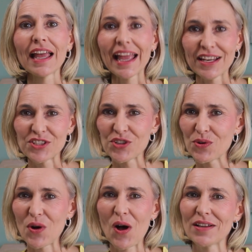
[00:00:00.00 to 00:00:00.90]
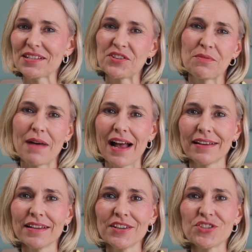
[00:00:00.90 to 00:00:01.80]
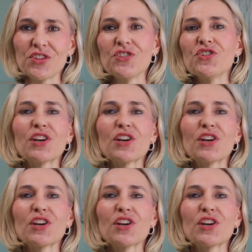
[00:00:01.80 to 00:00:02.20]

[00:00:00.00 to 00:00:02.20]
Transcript: into your heart and your mind so that you